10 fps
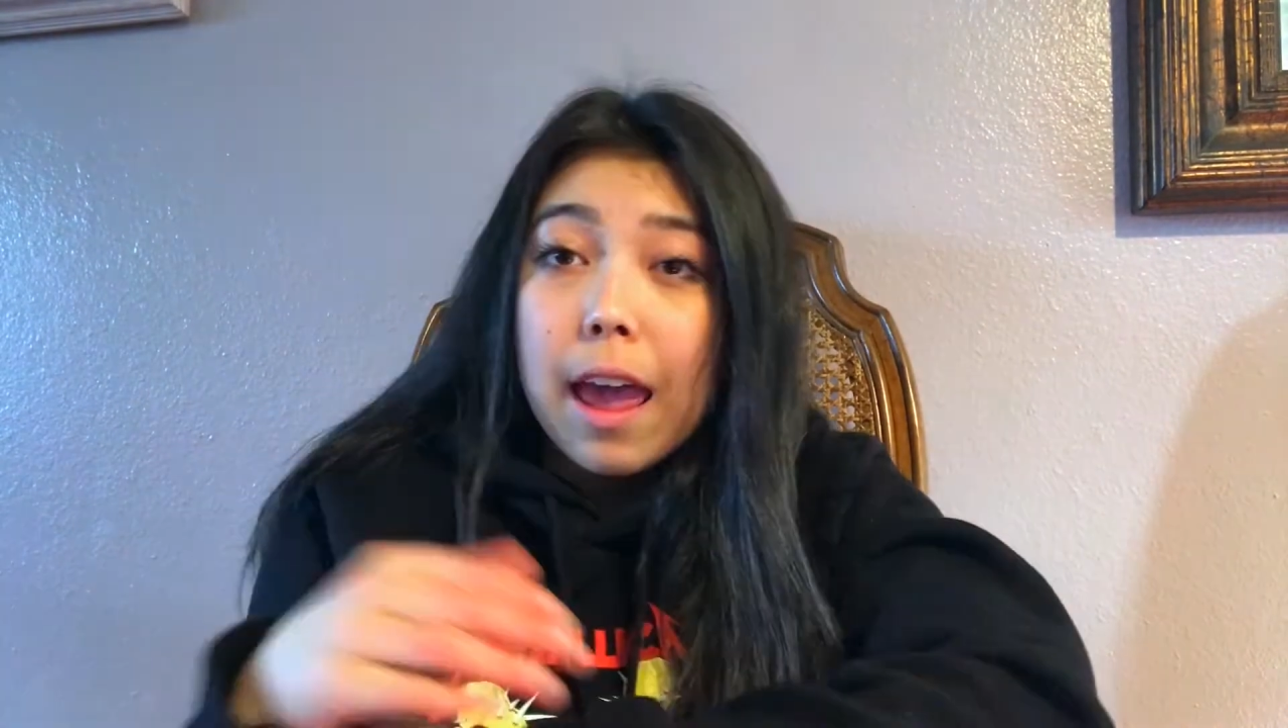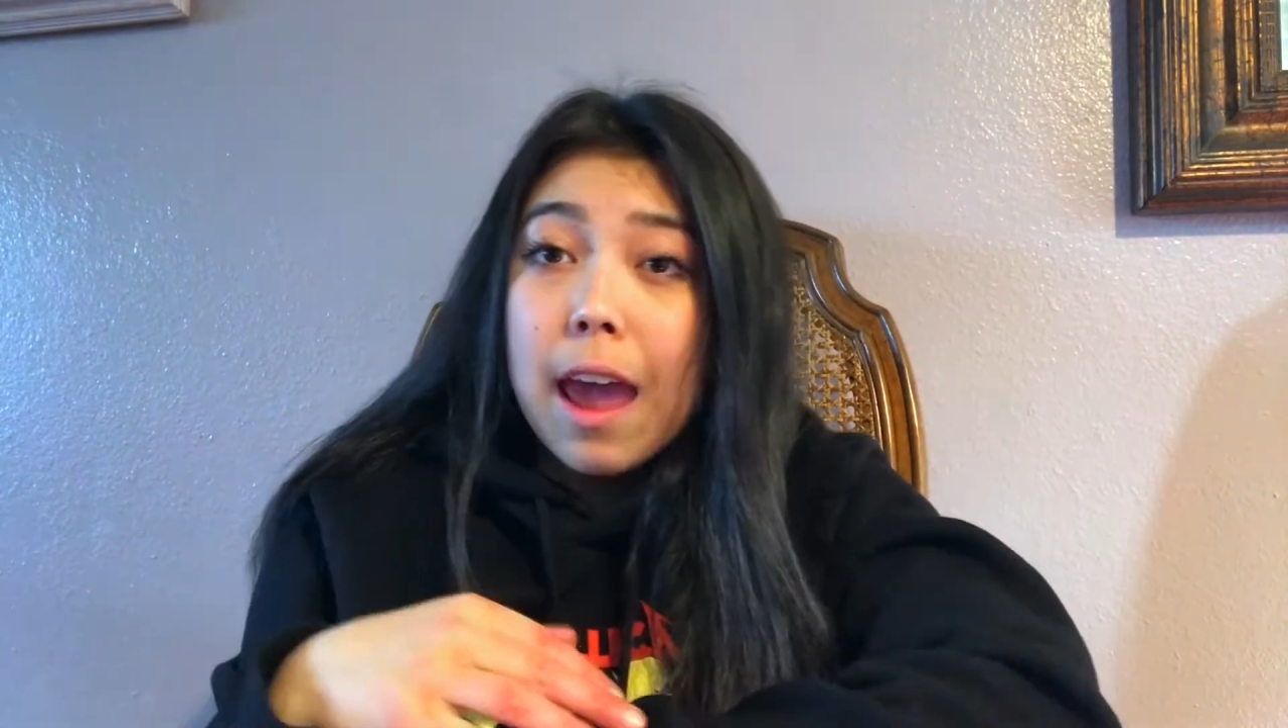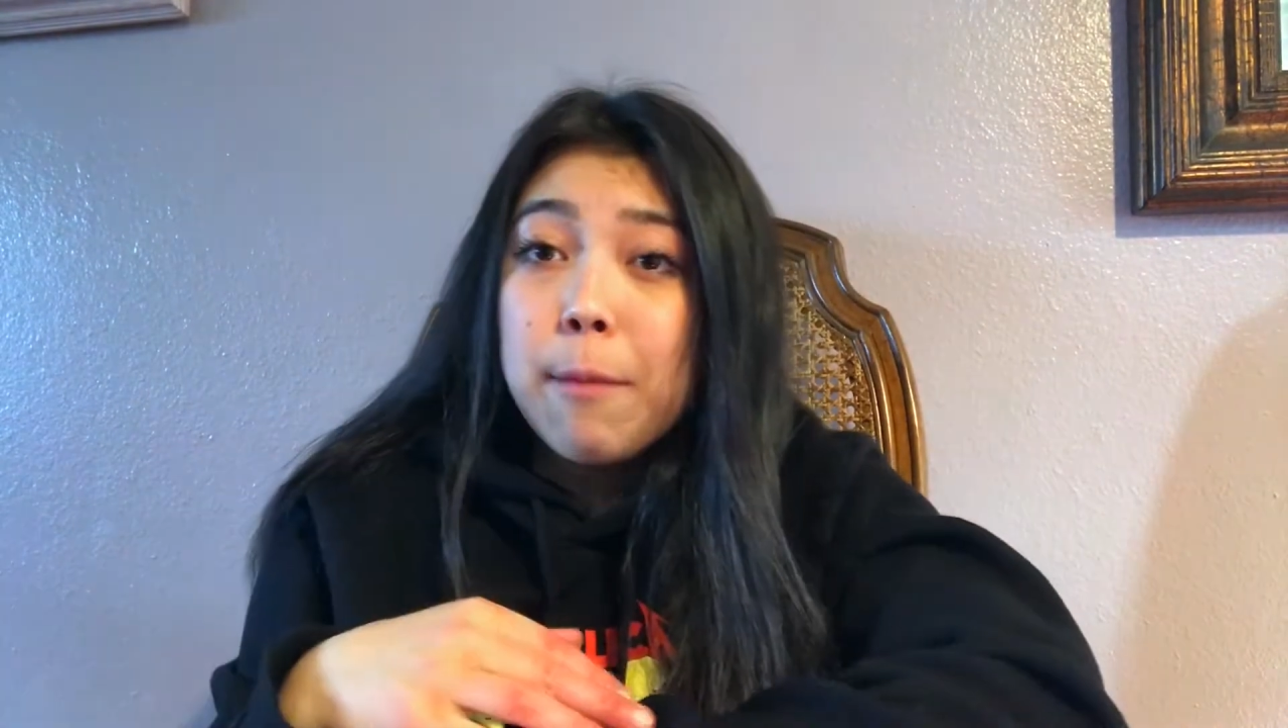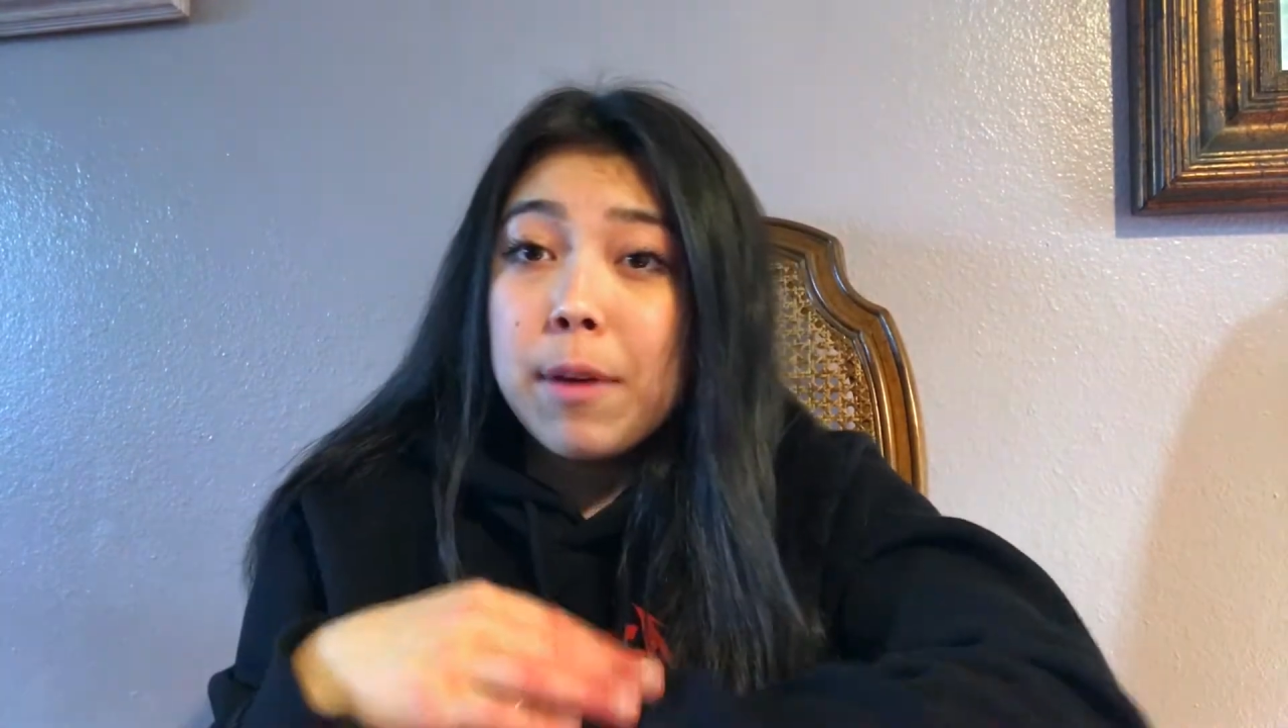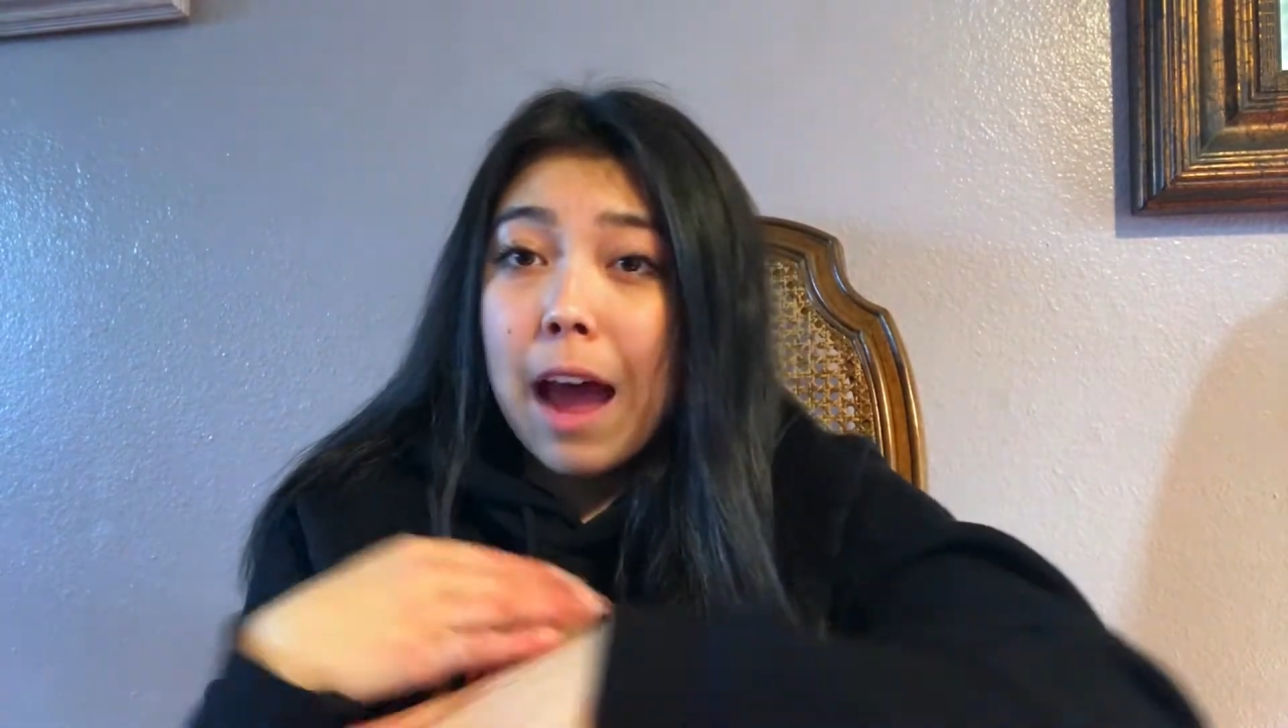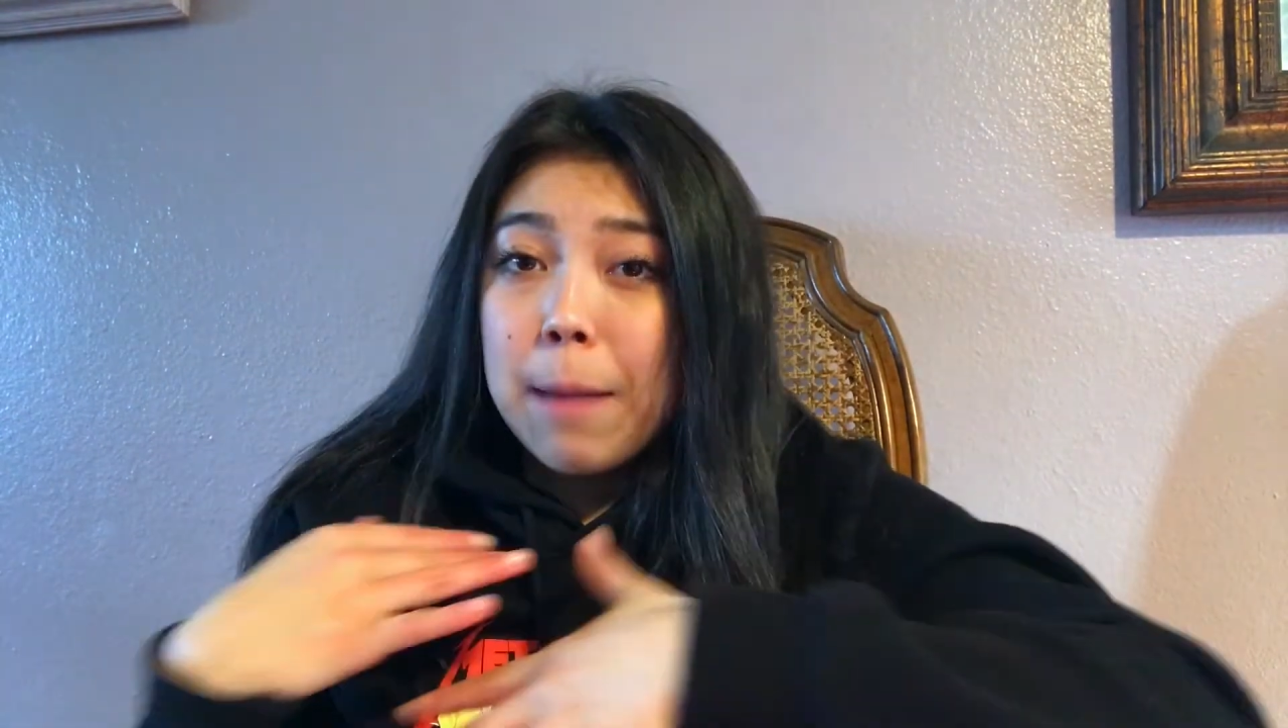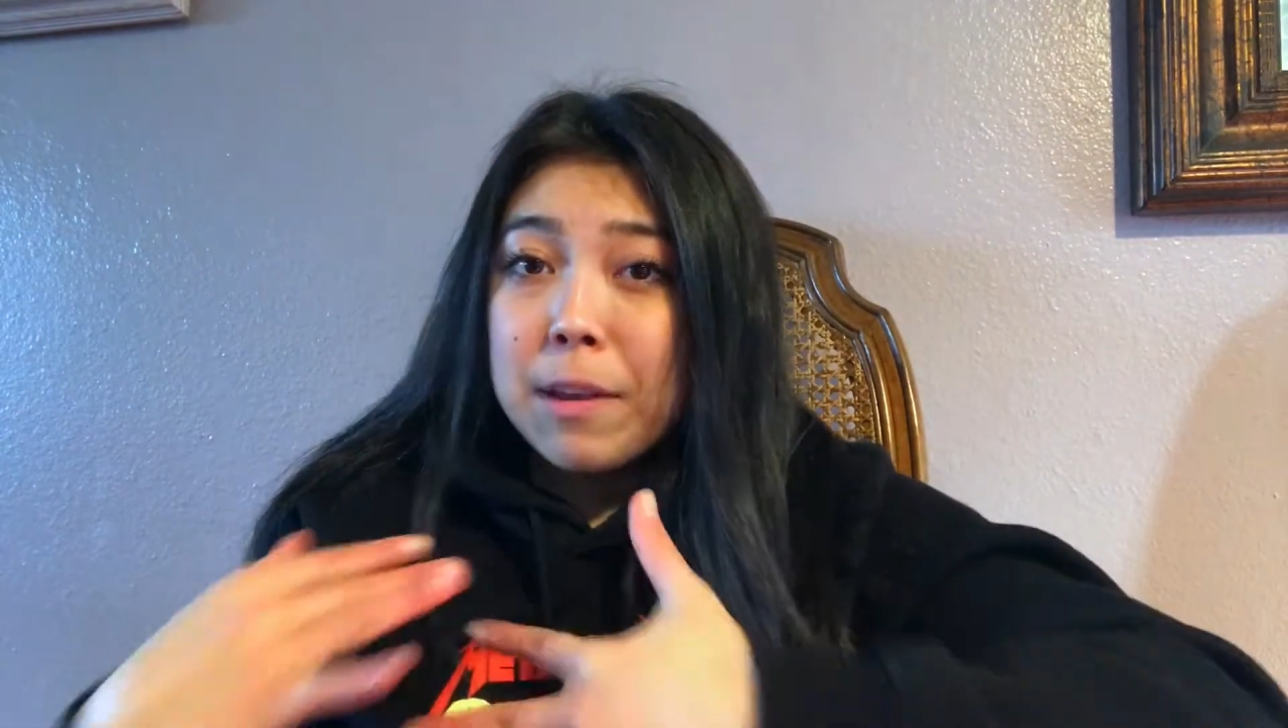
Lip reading: And when I